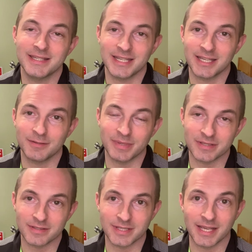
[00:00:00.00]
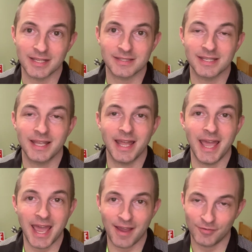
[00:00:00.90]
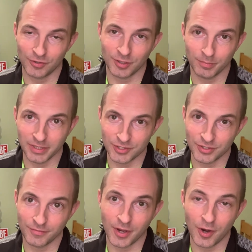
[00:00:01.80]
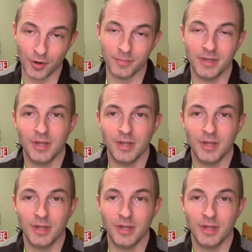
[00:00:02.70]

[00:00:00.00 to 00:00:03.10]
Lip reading: 10 business days after completion of the home,